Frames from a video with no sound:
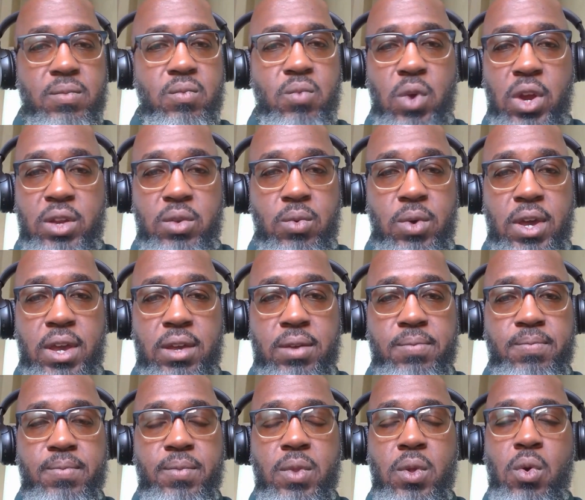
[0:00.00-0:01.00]
right away.
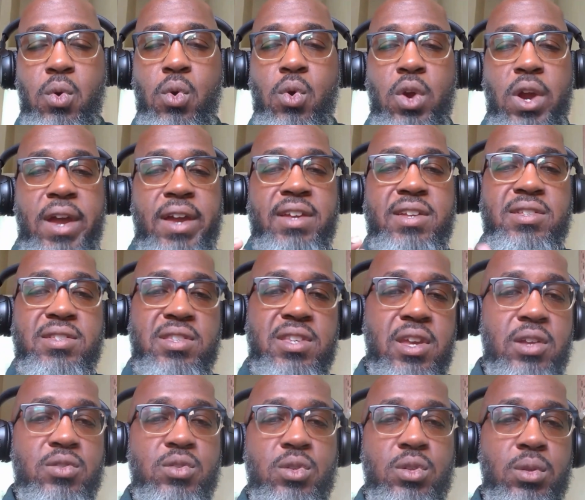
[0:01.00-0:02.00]
Or I can
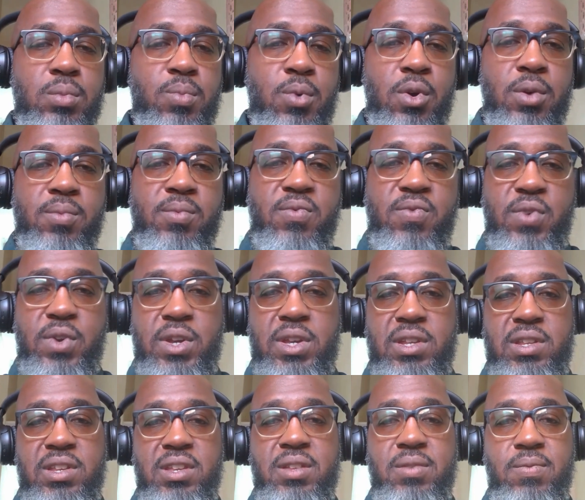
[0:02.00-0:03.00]
schedule an appointment for a
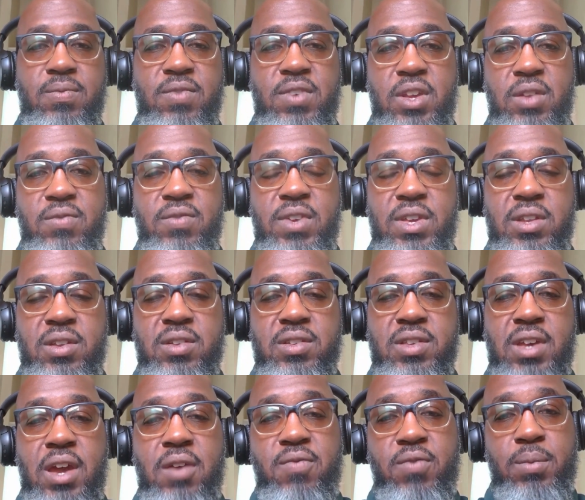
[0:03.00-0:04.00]
convenient
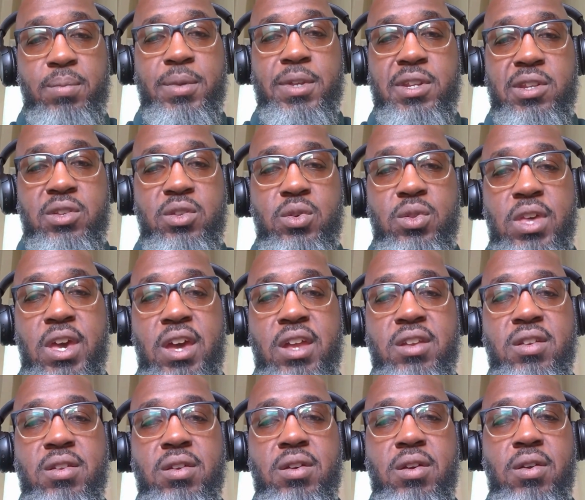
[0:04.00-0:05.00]
time for me to do
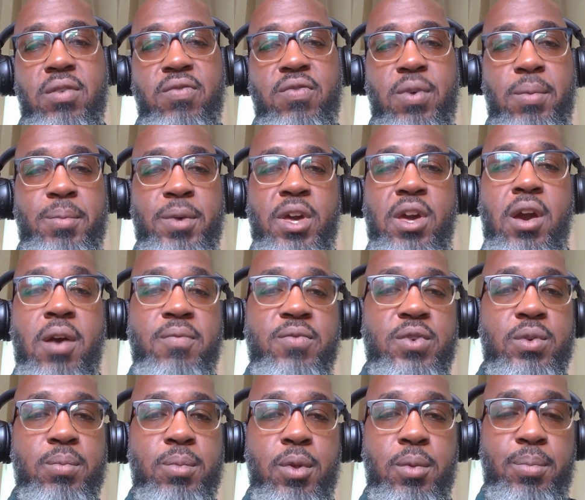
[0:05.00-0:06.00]
that. from a
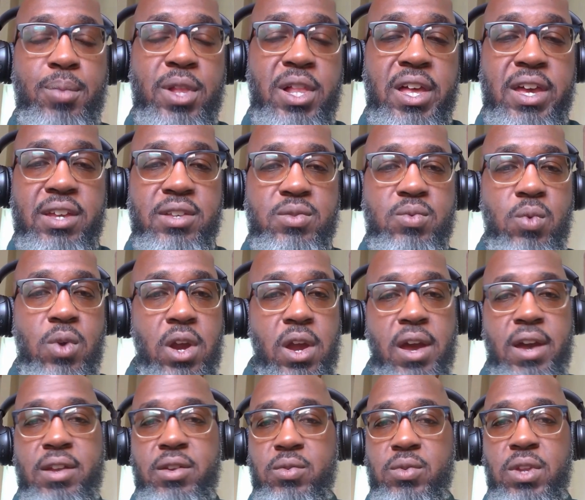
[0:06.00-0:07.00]
comfortable place where
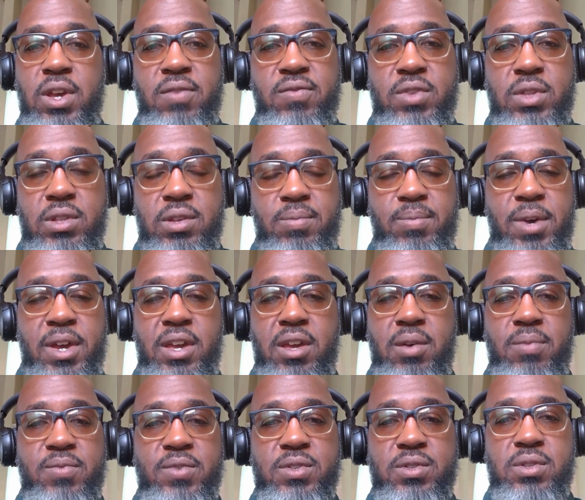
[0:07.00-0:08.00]
I don't have to leave my comfort